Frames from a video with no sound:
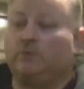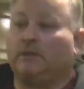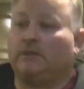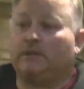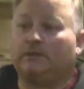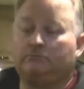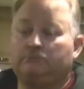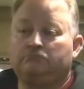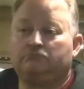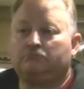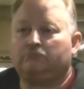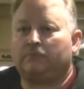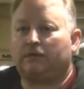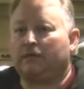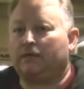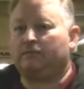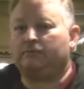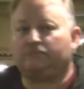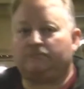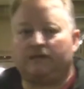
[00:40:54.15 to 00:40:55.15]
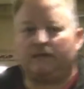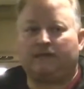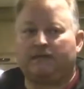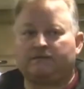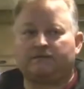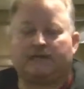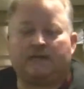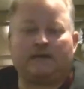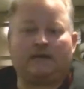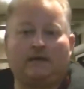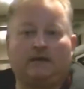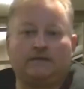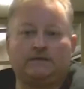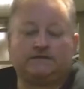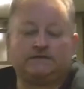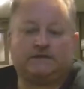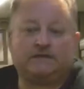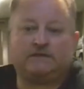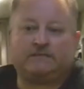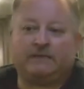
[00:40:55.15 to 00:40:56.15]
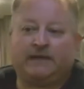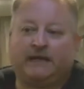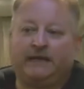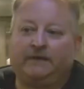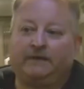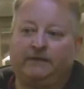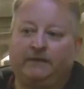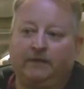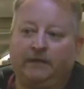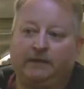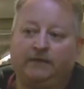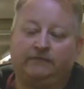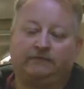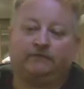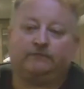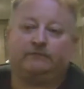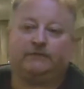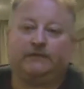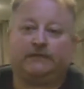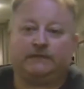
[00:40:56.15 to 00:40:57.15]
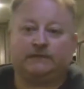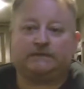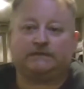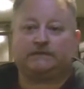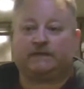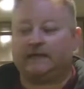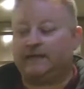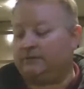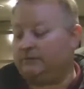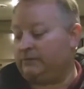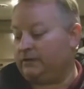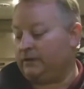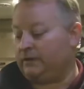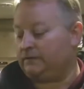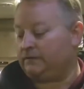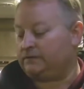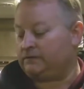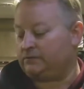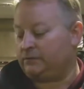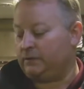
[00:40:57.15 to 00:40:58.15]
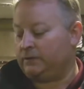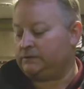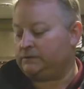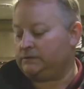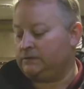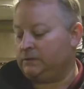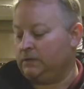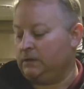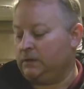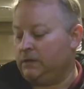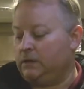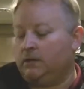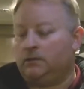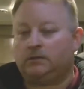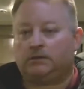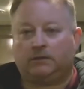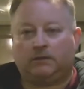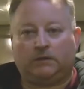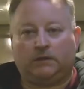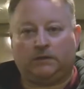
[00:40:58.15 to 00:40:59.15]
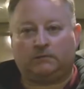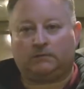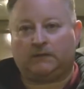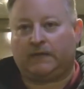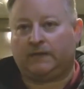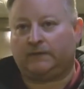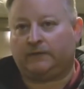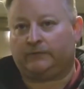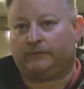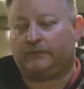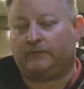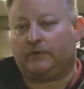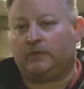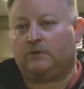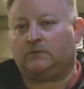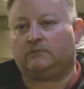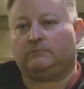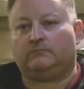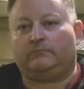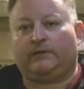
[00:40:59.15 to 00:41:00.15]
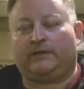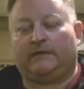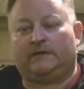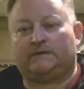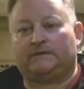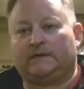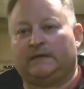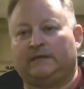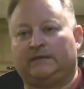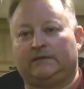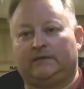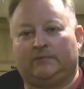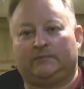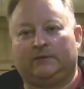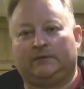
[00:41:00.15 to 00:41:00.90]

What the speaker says: one, yeah, it's kind of hard to see the back of the awning from being inside where you hit the switch. You can take the remote and be outside at your